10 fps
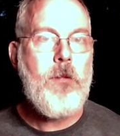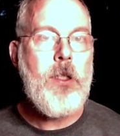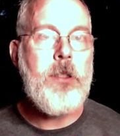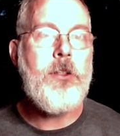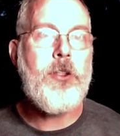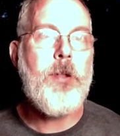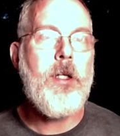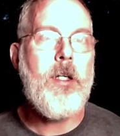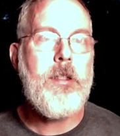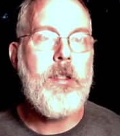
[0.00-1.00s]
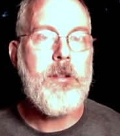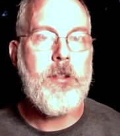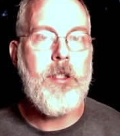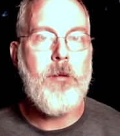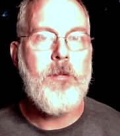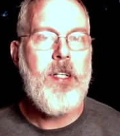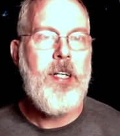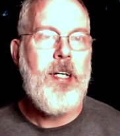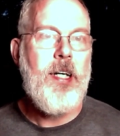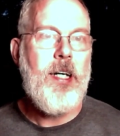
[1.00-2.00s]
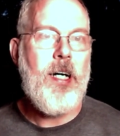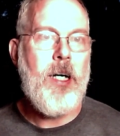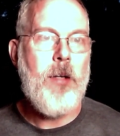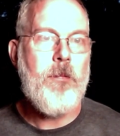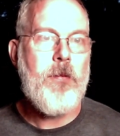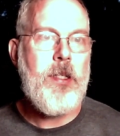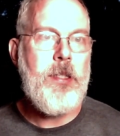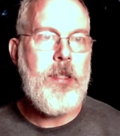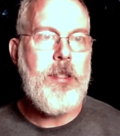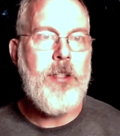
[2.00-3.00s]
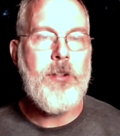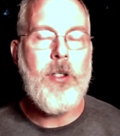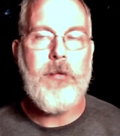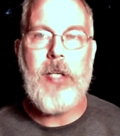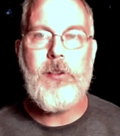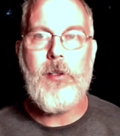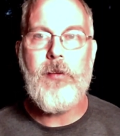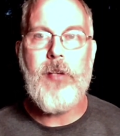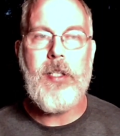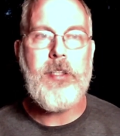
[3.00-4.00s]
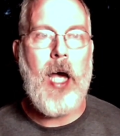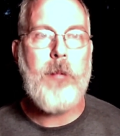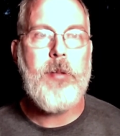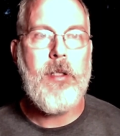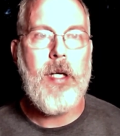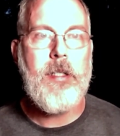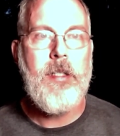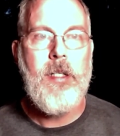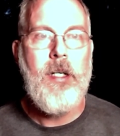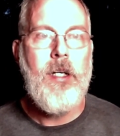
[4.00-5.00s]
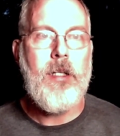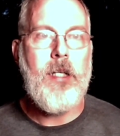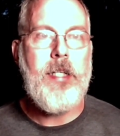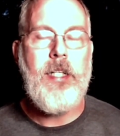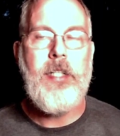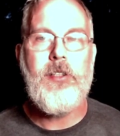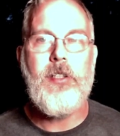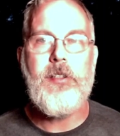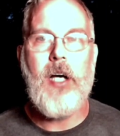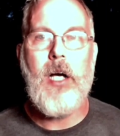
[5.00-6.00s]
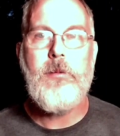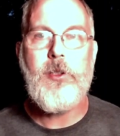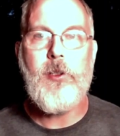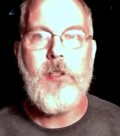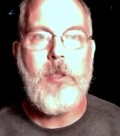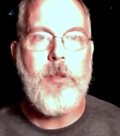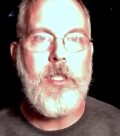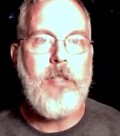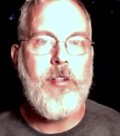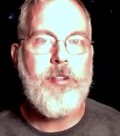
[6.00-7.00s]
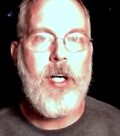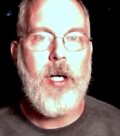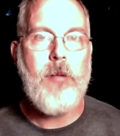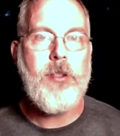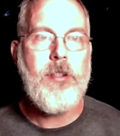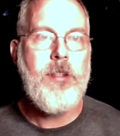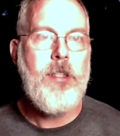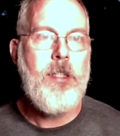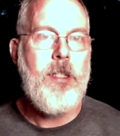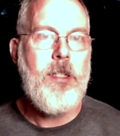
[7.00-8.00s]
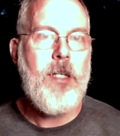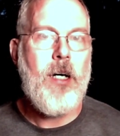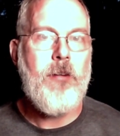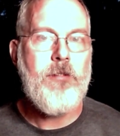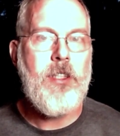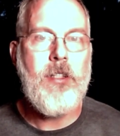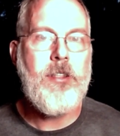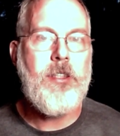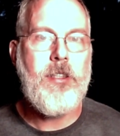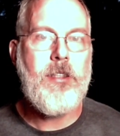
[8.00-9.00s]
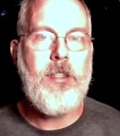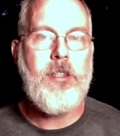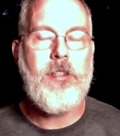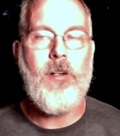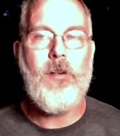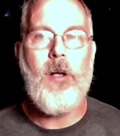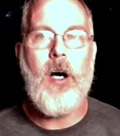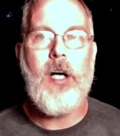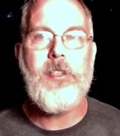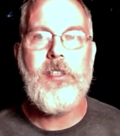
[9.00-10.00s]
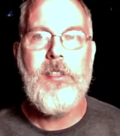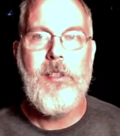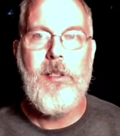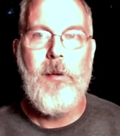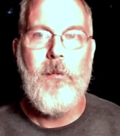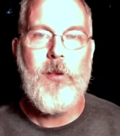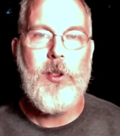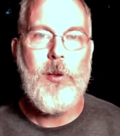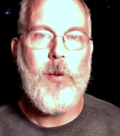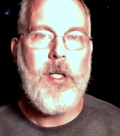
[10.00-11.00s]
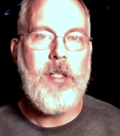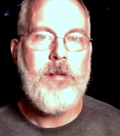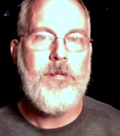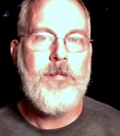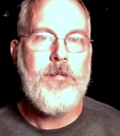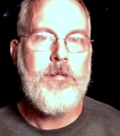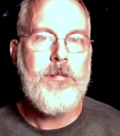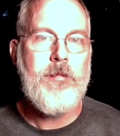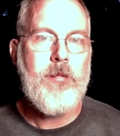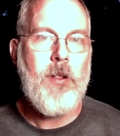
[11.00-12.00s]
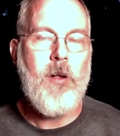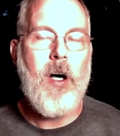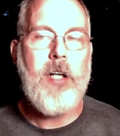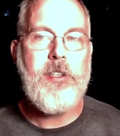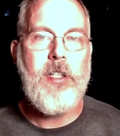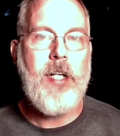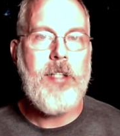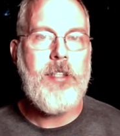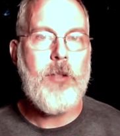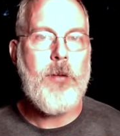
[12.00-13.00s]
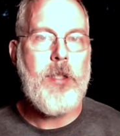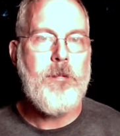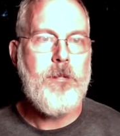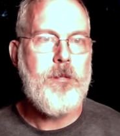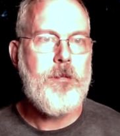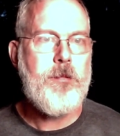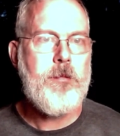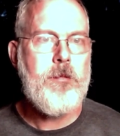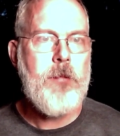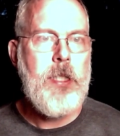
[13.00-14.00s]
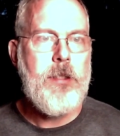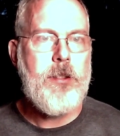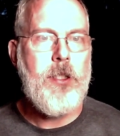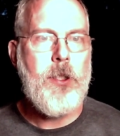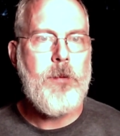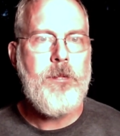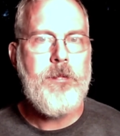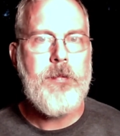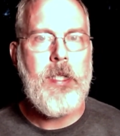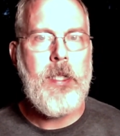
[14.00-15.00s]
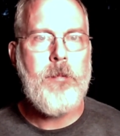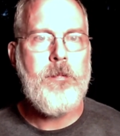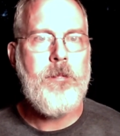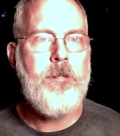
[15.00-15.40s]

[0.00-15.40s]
in Sri Lanka. So um, you, you don't know if that sort of thing has happened like late ancient times, early medieval times. Um, you know, it's just it's all lost to uh, lost in antiquity. So um,